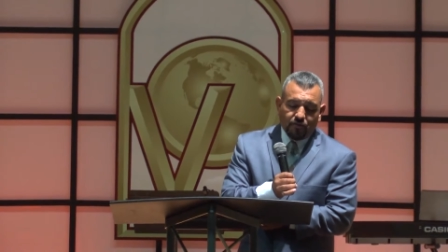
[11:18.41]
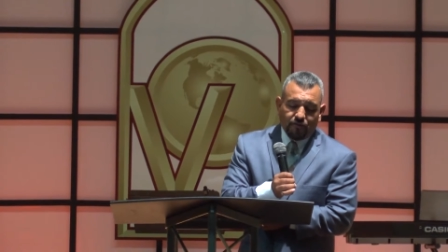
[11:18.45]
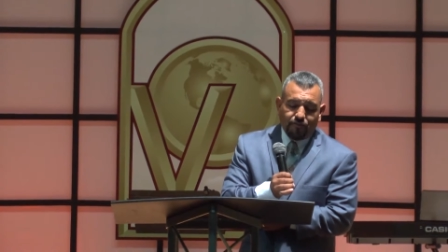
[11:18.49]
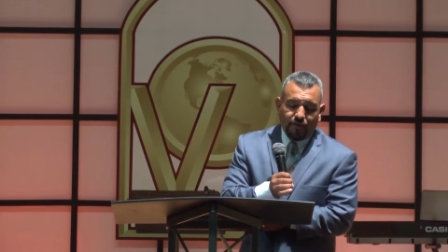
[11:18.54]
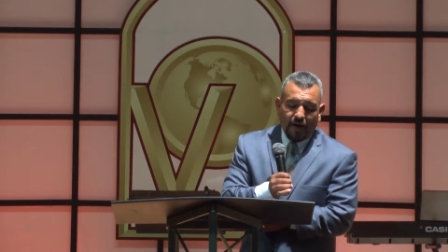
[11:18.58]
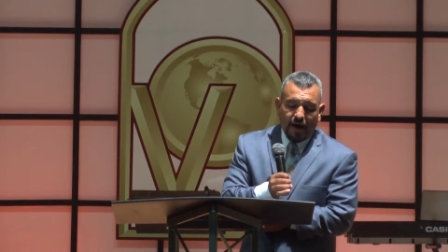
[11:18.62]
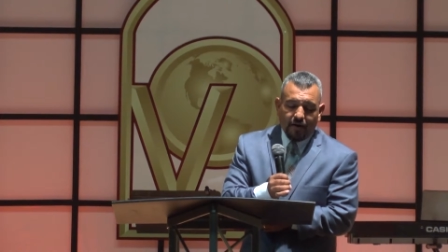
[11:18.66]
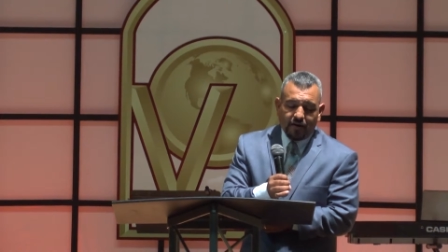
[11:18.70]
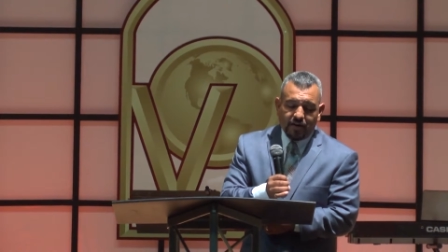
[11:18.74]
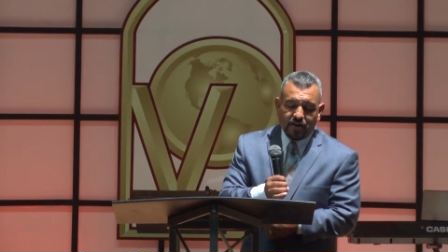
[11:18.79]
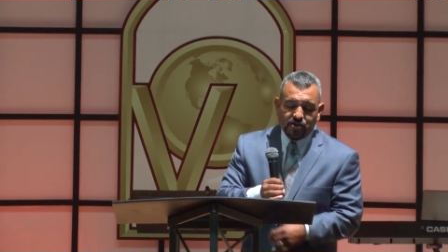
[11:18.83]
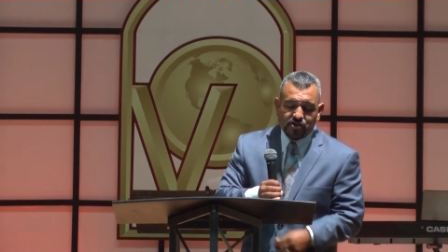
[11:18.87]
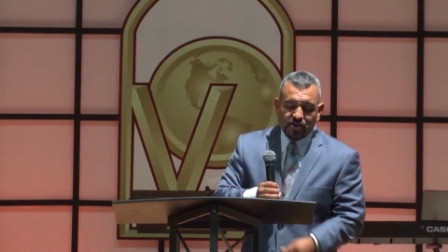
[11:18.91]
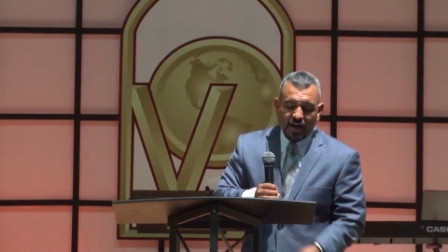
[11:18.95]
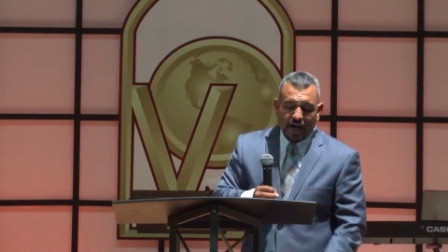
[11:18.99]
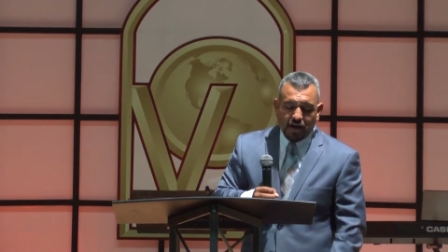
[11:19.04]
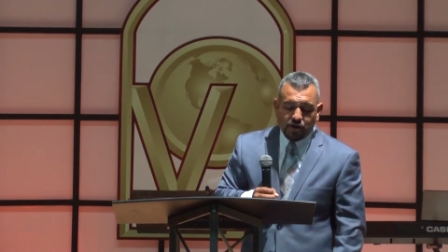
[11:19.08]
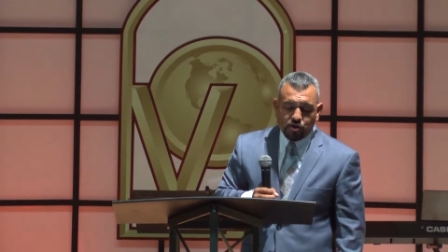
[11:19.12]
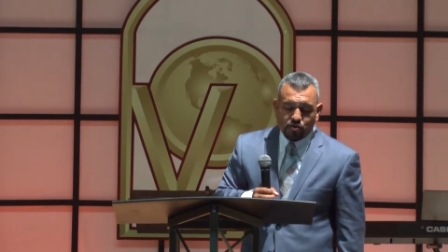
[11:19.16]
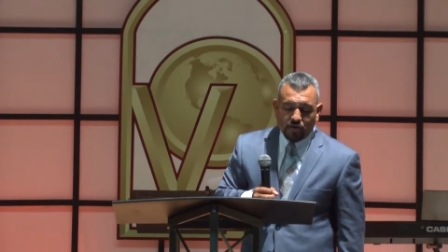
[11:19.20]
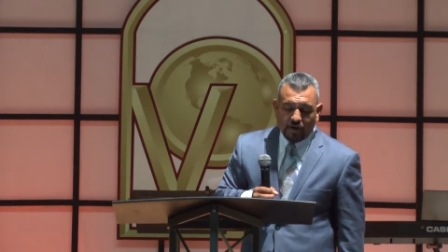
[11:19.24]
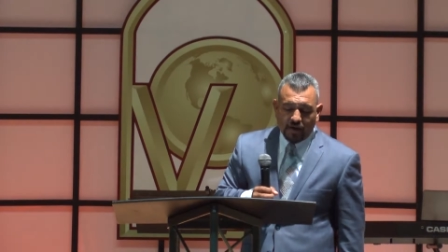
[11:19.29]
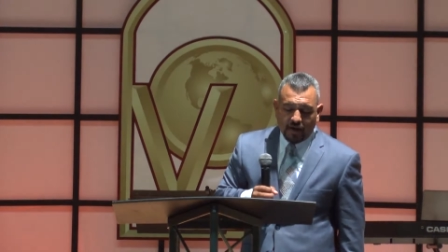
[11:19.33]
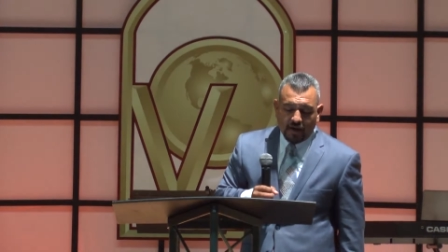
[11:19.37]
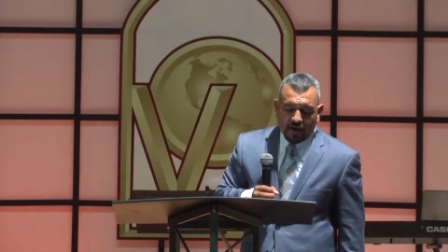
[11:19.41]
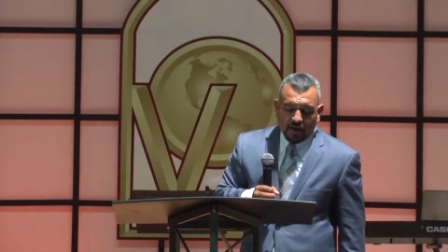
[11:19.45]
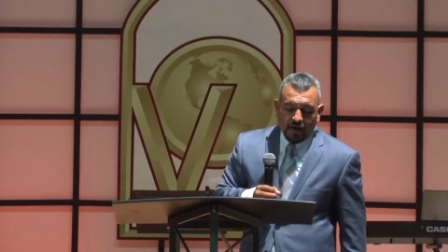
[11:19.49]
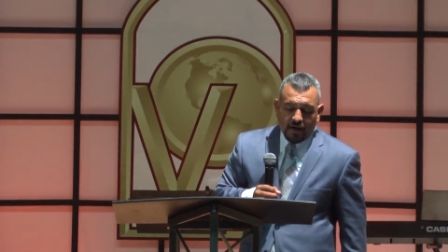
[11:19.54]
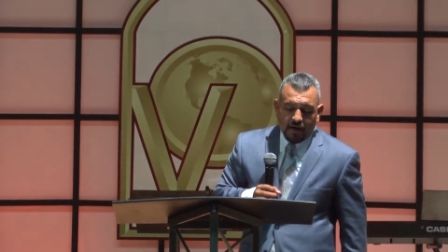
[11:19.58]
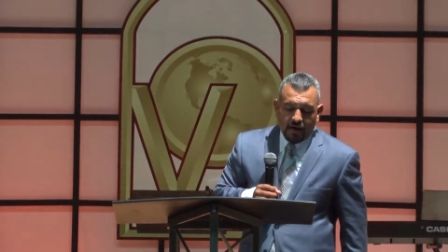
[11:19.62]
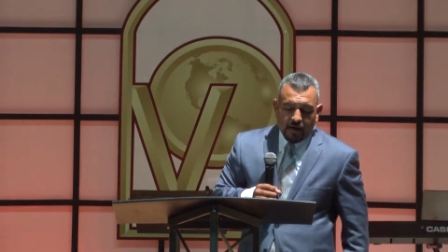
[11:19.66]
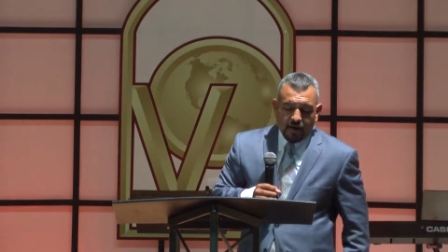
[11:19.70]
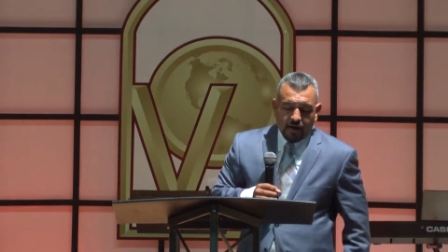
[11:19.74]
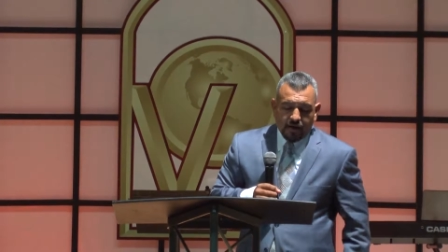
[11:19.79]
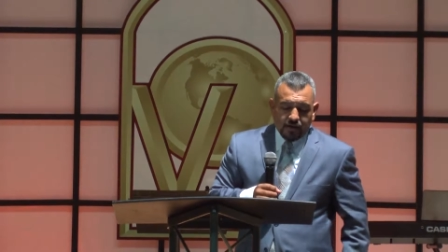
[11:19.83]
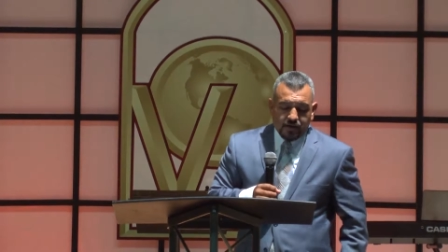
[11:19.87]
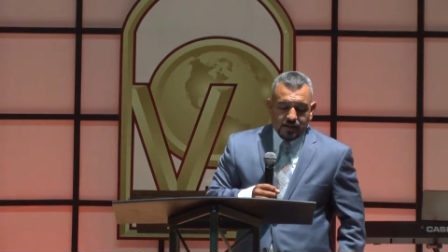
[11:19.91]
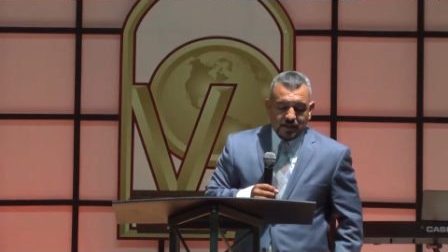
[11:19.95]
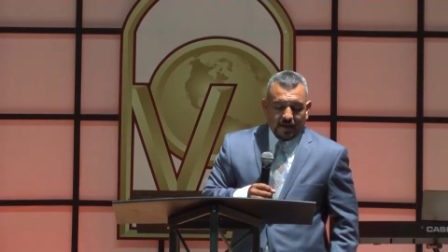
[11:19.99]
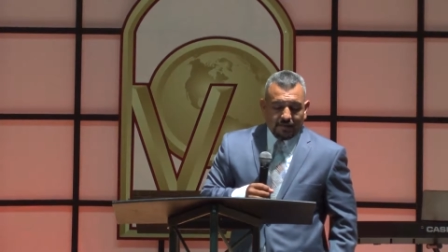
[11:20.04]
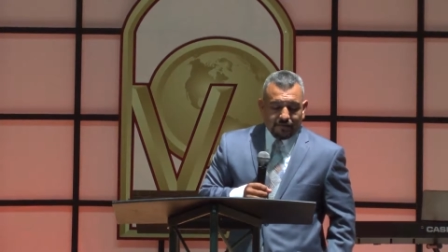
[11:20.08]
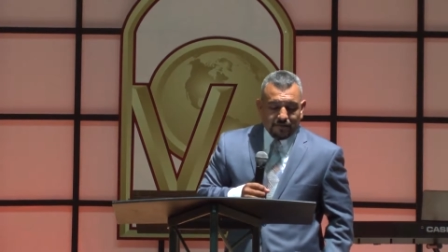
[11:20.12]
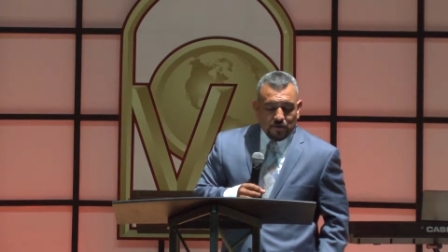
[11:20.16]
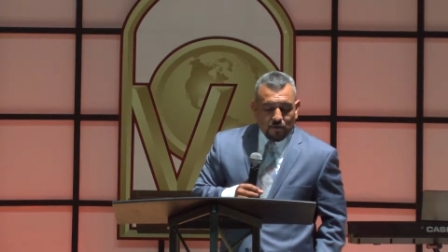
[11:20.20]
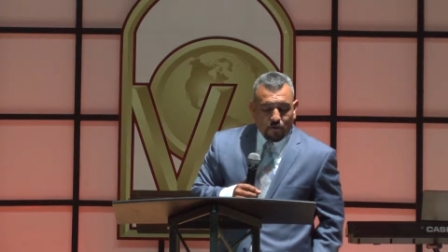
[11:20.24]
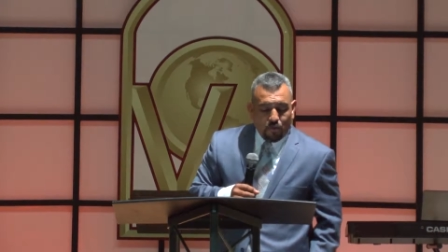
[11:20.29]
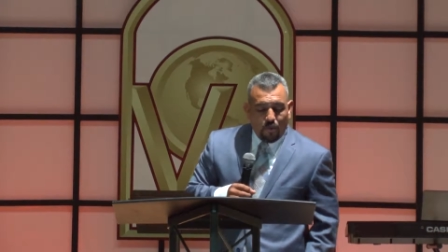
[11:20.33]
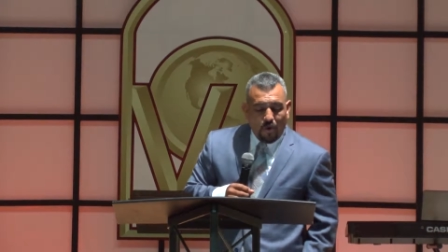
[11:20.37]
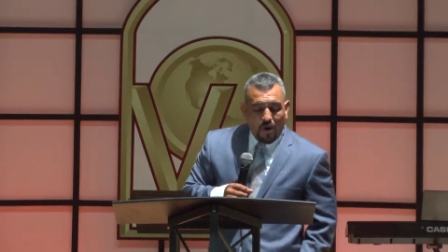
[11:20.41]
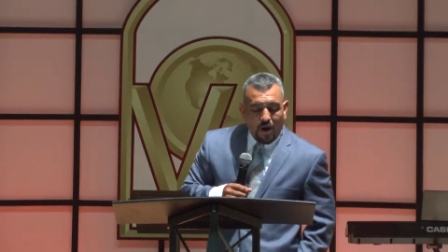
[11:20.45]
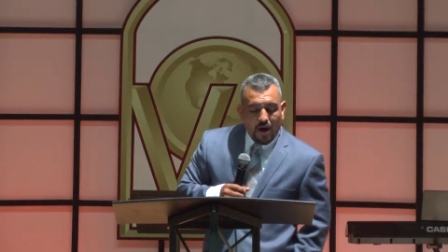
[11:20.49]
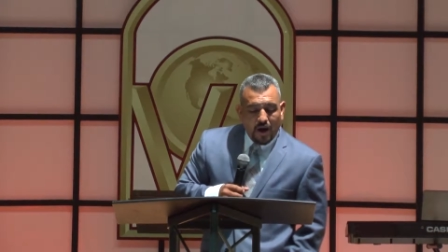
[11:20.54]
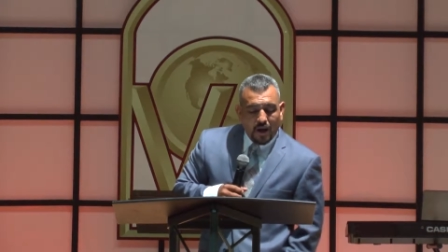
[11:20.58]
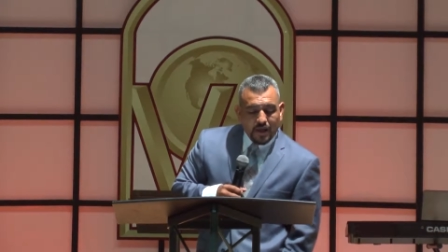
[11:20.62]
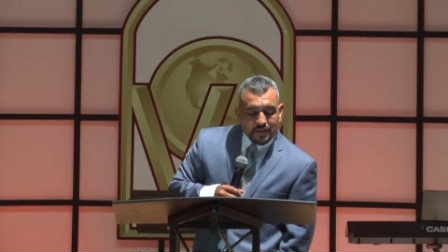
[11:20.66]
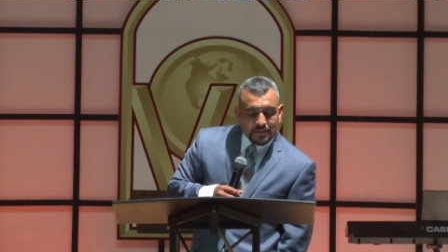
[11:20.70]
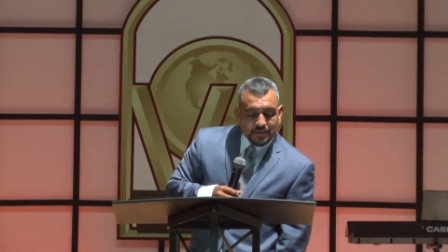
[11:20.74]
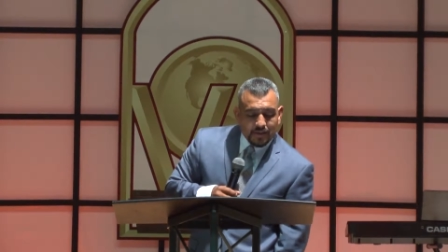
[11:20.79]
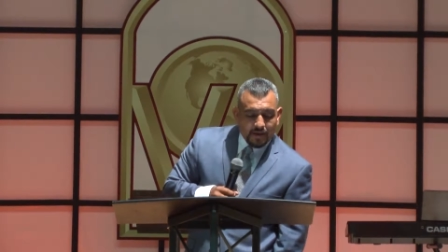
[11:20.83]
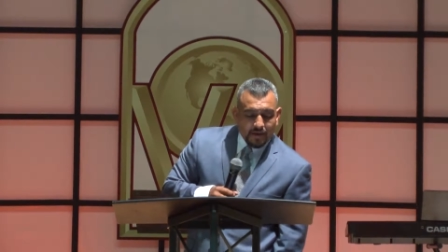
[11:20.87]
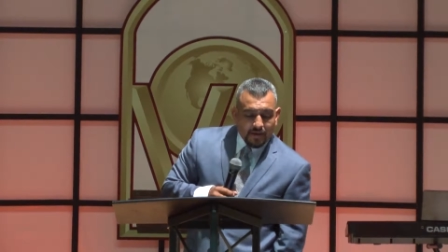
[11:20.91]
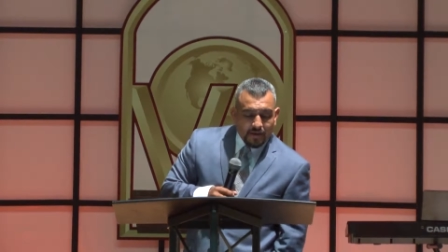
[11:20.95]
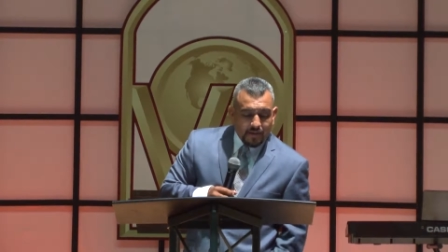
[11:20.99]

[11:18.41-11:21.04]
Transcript: found in Joshua chapter 1,